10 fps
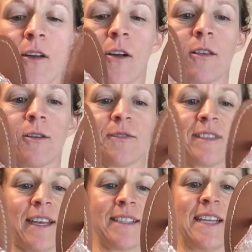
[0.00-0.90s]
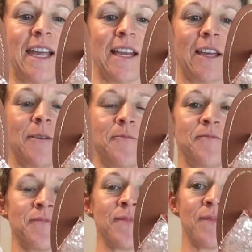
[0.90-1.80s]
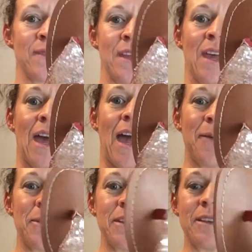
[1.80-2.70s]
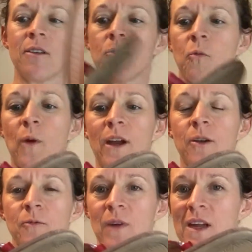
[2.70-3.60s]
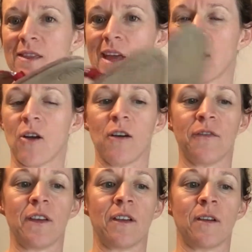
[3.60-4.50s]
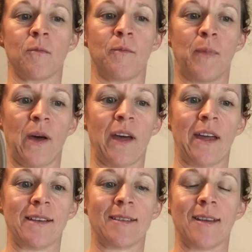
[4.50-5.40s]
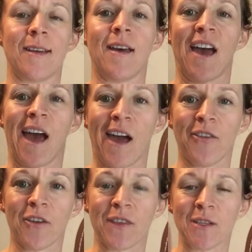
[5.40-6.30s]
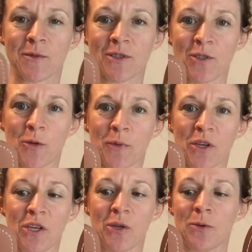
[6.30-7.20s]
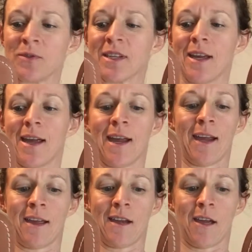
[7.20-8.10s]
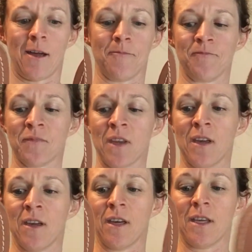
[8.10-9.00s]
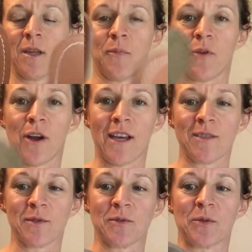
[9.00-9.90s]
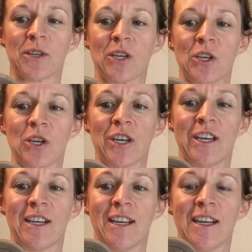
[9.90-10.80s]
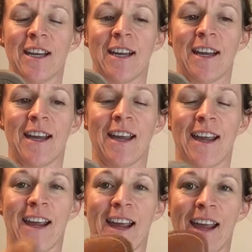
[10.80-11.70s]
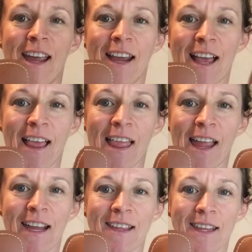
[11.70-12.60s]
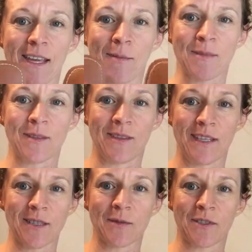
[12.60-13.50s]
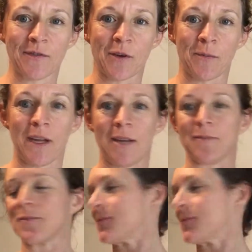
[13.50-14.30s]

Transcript: Carlos Santana. I really don't wear red that often, but I thought these were super cute, and the price was really good, and I like them. So this was for me.